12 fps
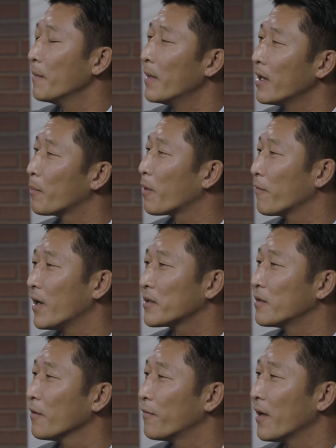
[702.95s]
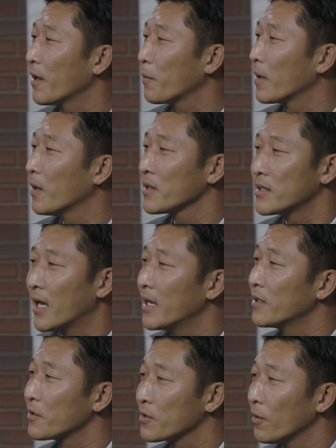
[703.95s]
I made a profession of faith when I was
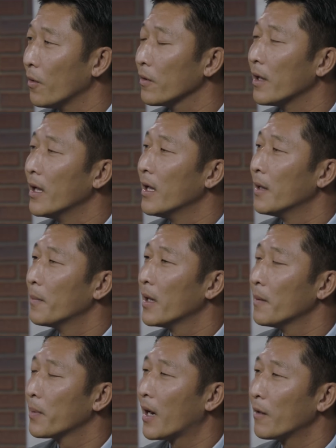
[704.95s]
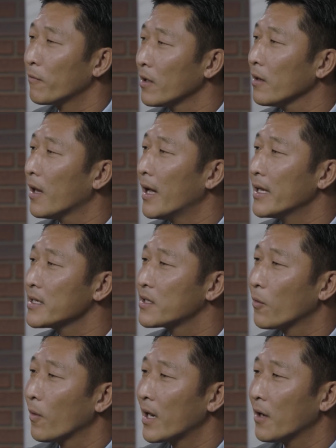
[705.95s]
nine years old, but, but I
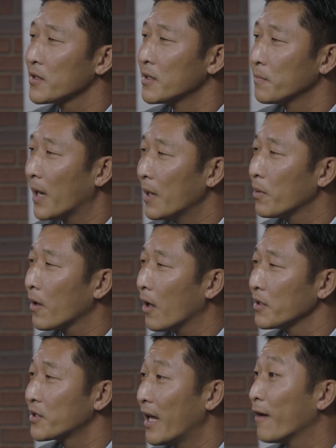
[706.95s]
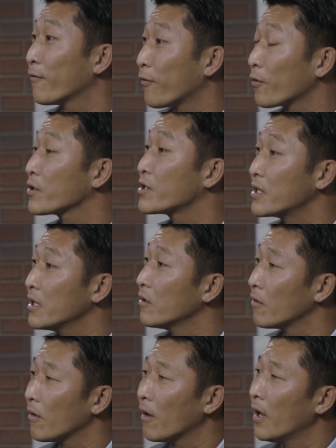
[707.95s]
realized when I was in Bible college that first
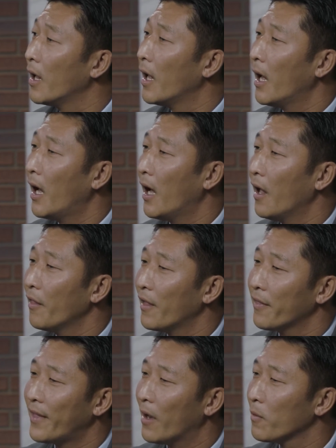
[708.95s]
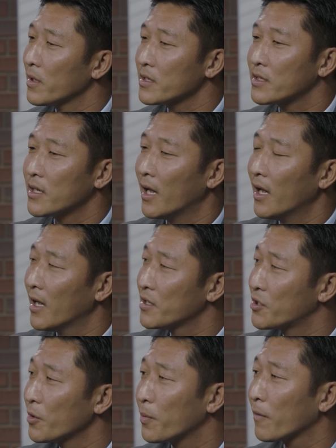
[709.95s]
year uh, that that was a,
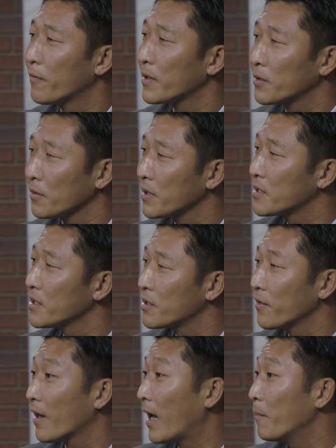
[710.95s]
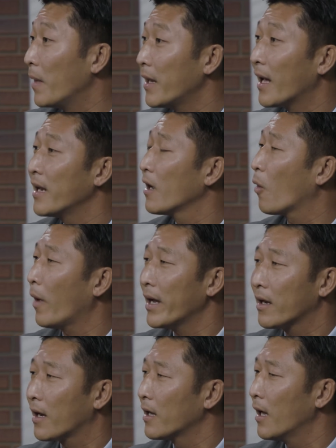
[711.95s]
a, superficial decision that I made. I didn't
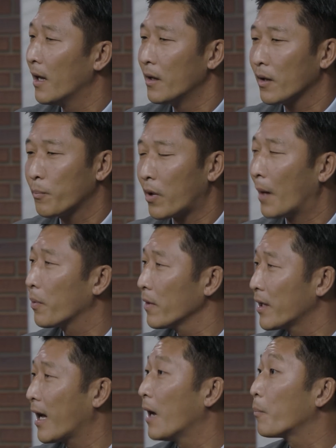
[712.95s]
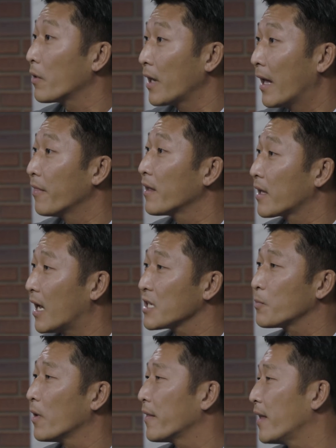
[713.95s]
quite uh, properly comprehend the
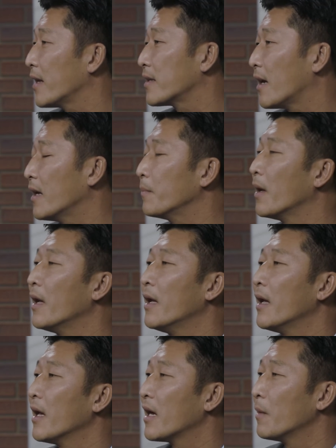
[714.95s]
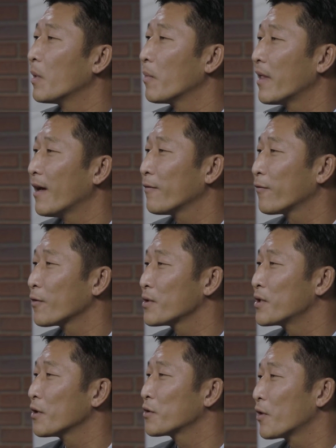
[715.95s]
gospel at that time. And I remember that
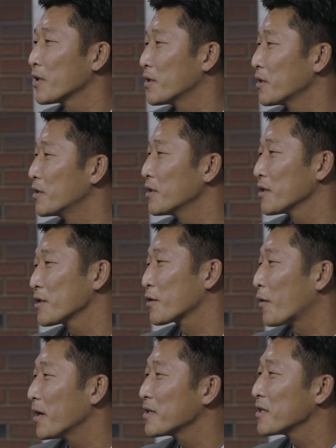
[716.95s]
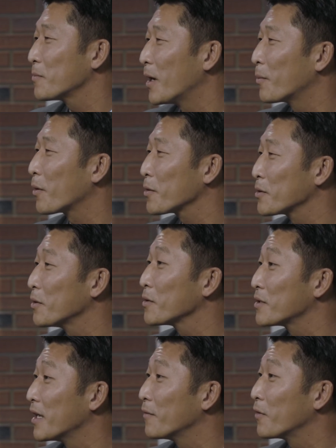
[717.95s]
first year trusting Jesus Christ as my personal
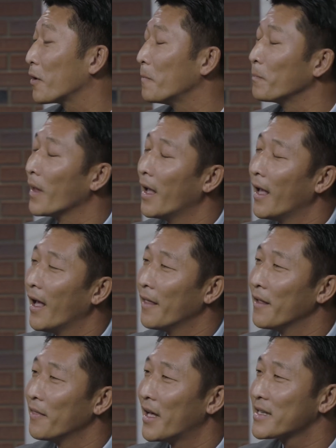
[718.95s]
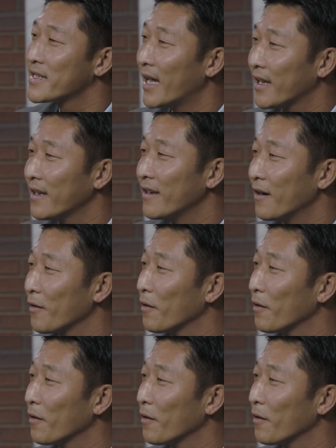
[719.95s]
Amen. Savior. And then that second year,